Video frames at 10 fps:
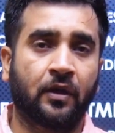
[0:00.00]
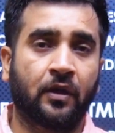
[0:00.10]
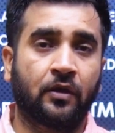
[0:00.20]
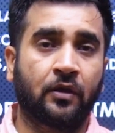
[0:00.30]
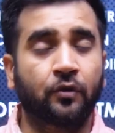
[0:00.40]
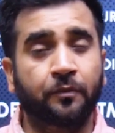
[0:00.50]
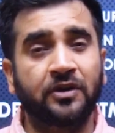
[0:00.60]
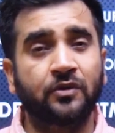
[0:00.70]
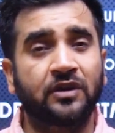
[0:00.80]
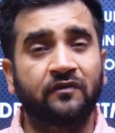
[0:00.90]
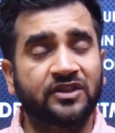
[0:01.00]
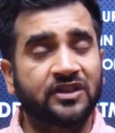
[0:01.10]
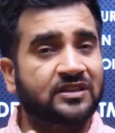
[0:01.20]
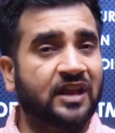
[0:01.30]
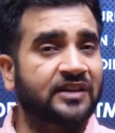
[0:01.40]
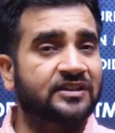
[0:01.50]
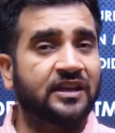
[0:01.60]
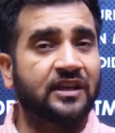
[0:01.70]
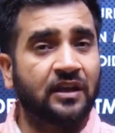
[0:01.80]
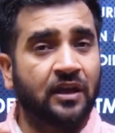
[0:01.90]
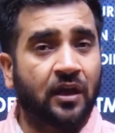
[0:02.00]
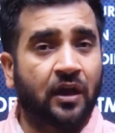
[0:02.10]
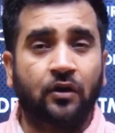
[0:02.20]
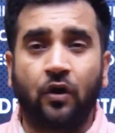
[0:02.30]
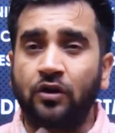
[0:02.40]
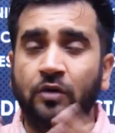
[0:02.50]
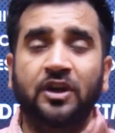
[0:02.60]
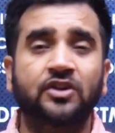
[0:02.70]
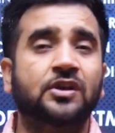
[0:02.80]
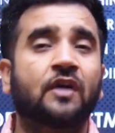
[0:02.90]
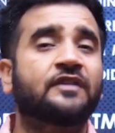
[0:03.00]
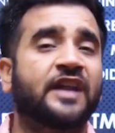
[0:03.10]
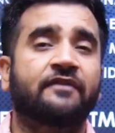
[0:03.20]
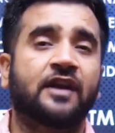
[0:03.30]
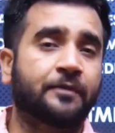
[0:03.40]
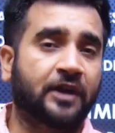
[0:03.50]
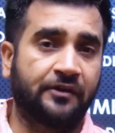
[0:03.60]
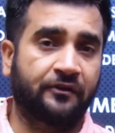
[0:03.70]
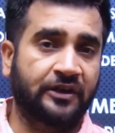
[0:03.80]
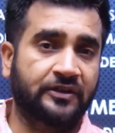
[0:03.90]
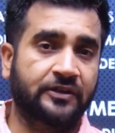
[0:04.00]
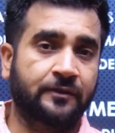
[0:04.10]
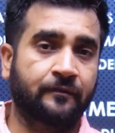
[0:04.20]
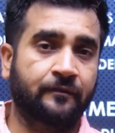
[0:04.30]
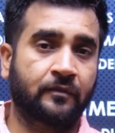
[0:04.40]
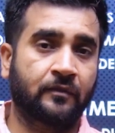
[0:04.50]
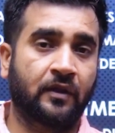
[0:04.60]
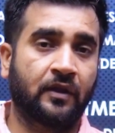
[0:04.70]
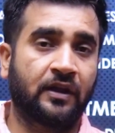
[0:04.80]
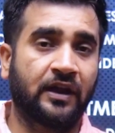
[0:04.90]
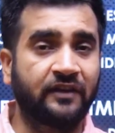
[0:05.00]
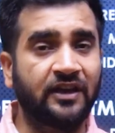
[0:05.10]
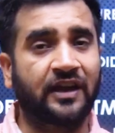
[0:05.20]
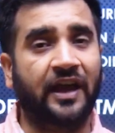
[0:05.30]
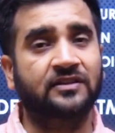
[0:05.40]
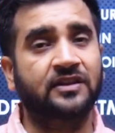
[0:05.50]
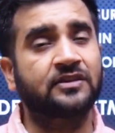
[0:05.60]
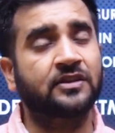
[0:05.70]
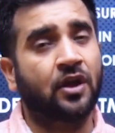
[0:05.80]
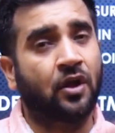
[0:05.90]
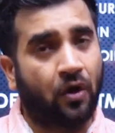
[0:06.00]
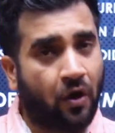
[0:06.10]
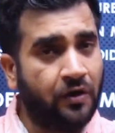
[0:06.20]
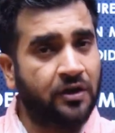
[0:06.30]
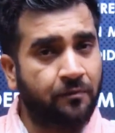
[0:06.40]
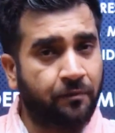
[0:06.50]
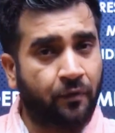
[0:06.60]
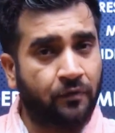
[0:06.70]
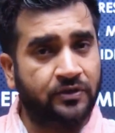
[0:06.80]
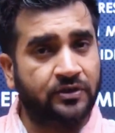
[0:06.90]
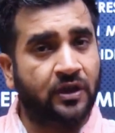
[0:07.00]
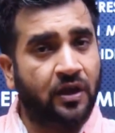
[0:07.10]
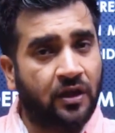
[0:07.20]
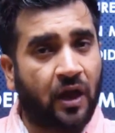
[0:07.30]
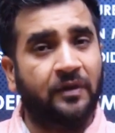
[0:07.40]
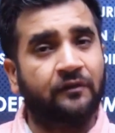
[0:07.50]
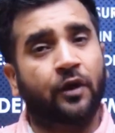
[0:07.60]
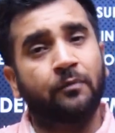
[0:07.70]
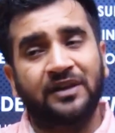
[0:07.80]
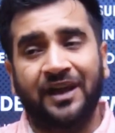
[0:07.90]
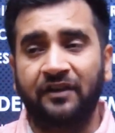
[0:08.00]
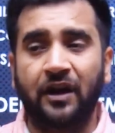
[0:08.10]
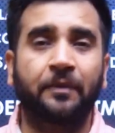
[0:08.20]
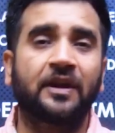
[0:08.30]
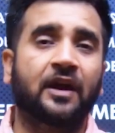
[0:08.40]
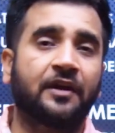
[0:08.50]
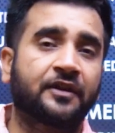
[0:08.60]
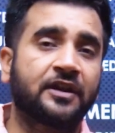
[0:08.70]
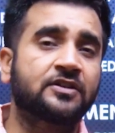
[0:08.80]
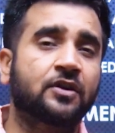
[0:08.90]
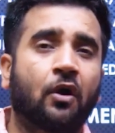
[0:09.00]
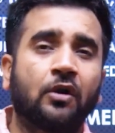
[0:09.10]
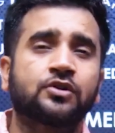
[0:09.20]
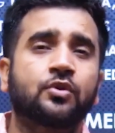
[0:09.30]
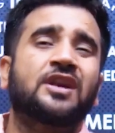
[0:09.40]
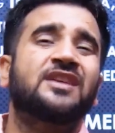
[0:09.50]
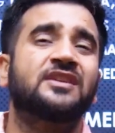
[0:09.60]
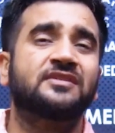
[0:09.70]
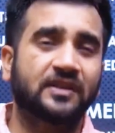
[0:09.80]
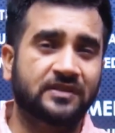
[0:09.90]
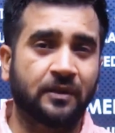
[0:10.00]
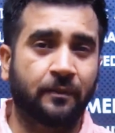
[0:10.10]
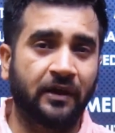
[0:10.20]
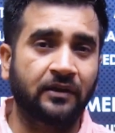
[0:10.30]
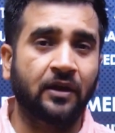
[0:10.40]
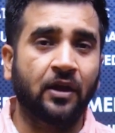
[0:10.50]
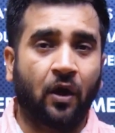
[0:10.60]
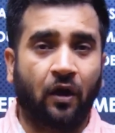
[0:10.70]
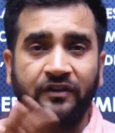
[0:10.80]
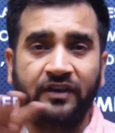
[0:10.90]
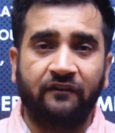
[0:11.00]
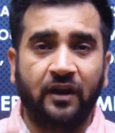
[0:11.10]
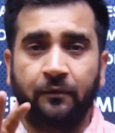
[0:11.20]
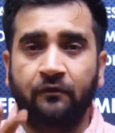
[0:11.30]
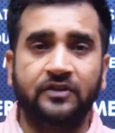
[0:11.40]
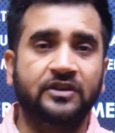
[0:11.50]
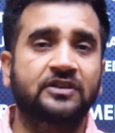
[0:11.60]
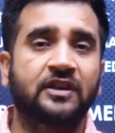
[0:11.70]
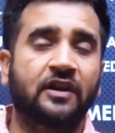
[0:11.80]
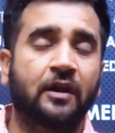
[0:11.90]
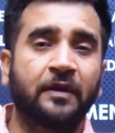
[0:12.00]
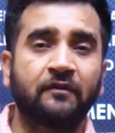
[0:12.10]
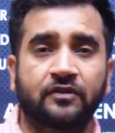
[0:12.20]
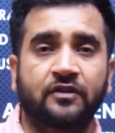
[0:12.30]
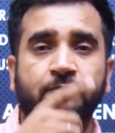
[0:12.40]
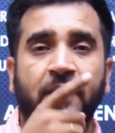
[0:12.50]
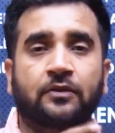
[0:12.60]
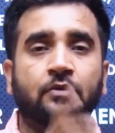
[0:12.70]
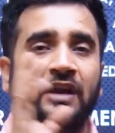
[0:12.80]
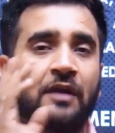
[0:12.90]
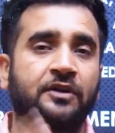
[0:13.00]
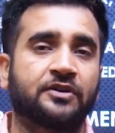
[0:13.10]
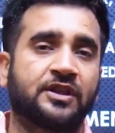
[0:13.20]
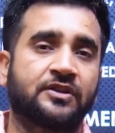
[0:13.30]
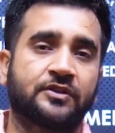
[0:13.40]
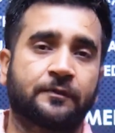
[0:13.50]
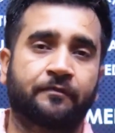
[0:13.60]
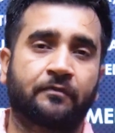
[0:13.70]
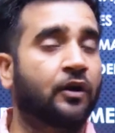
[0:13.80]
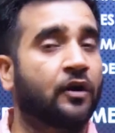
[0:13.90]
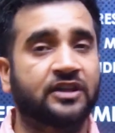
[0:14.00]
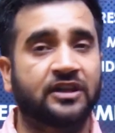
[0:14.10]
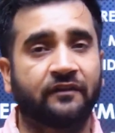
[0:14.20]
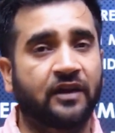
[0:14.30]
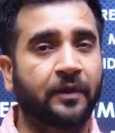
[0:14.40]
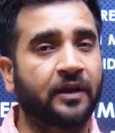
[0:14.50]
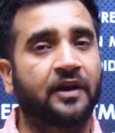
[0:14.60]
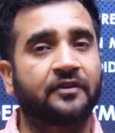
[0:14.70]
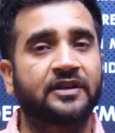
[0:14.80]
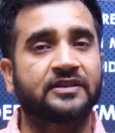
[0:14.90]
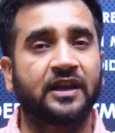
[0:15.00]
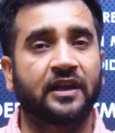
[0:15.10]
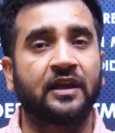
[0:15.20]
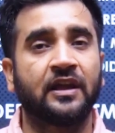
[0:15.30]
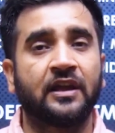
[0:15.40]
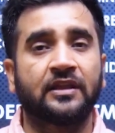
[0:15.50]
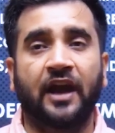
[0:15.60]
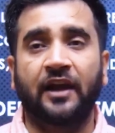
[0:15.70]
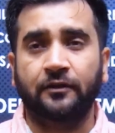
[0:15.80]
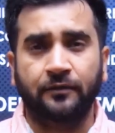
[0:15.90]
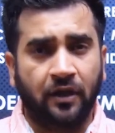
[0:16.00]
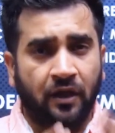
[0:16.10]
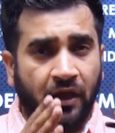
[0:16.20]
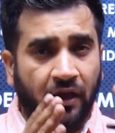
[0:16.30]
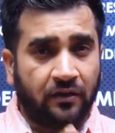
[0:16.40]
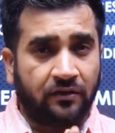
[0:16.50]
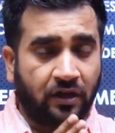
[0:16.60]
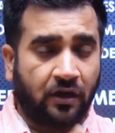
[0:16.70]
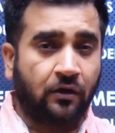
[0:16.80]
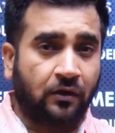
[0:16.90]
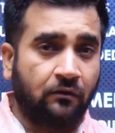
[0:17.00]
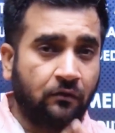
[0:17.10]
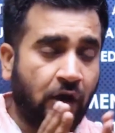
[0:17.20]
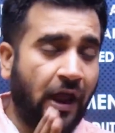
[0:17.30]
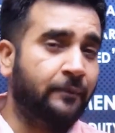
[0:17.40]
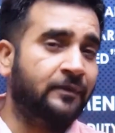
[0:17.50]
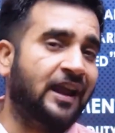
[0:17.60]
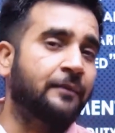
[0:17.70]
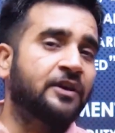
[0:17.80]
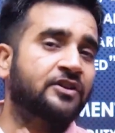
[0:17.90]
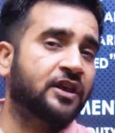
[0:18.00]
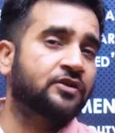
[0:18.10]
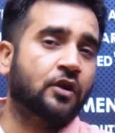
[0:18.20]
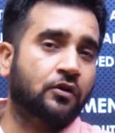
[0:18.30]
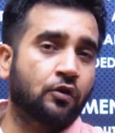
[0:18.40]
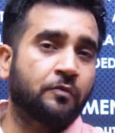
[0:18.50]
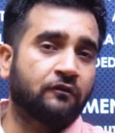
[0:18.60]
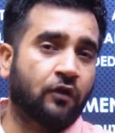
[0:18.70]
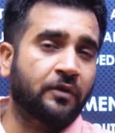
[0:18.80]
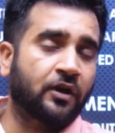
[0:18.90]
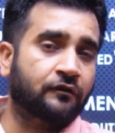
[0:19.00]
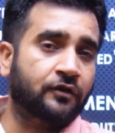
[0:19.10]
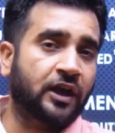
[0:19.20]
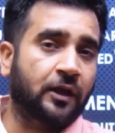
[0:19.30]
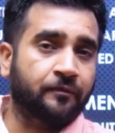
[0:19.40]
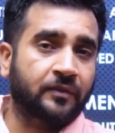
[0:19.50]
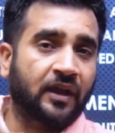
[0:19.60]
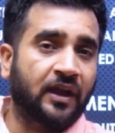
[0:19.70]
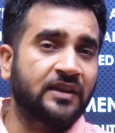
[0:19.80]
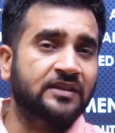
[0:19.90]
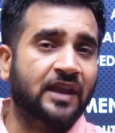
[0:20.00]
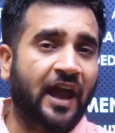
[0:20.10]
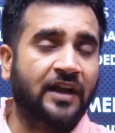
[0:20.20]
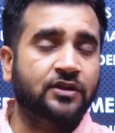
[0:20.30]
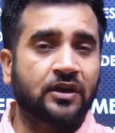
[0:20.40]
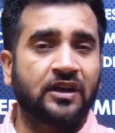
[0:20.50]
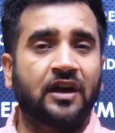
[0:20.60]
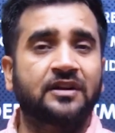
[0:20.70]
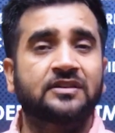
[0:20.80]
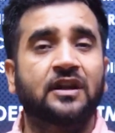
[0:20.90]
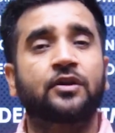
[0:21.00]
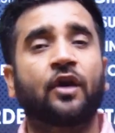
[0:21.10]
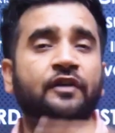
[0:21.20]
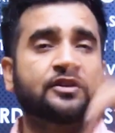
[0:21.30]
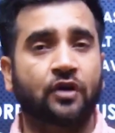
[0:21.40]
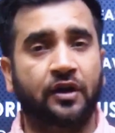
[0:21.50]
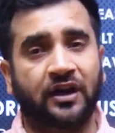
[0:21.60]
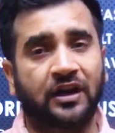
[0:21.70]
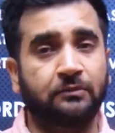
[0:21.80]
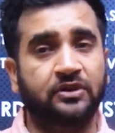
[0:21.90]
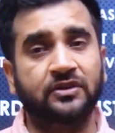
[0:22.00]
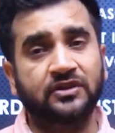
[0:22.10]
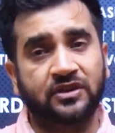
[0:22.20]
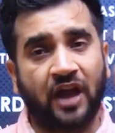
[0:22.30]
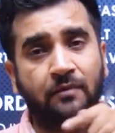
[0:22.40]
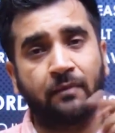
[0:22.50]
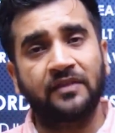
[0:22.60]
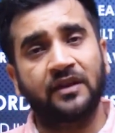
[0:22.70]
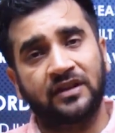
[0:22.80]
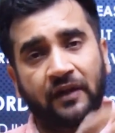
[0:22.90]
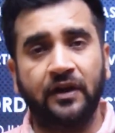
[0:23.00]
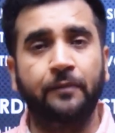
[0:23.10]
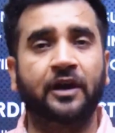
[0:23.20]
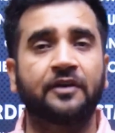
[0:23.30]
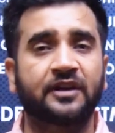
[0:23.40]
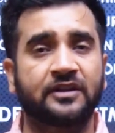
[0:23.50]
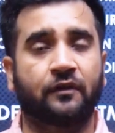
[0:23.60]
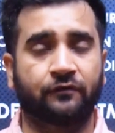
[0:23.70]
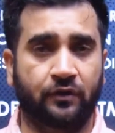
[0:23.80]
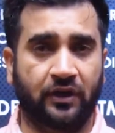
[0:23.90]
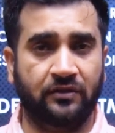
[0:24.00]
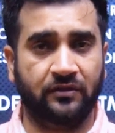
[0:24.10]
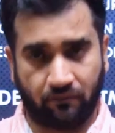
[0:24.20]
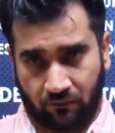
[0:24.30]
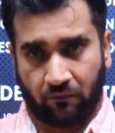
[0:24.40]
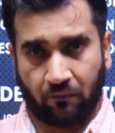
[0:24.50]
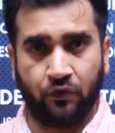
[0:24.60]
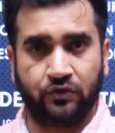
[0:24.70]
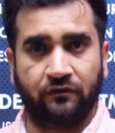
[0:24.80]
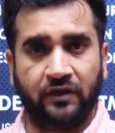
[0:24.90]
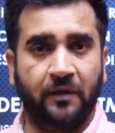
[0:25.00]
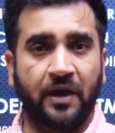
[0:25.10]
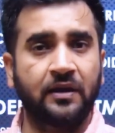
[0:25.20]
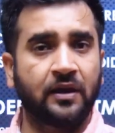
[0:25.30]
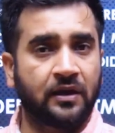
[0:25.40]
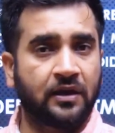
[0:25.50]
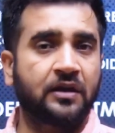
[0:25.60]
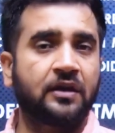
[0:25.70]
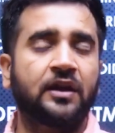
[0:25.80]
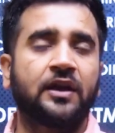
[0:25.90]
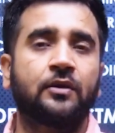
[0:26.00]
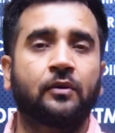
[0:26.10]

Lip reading: European Union, which is largely a conglomeration of developed countries, levying taxes on imports coming from developing countries, also raises this debate of developed versus developing with respect to climate change. Because the developing countries say that the climate change or global warming of today is actually a result of historical emissions done by the developed countries of today. Most of them are here in EU.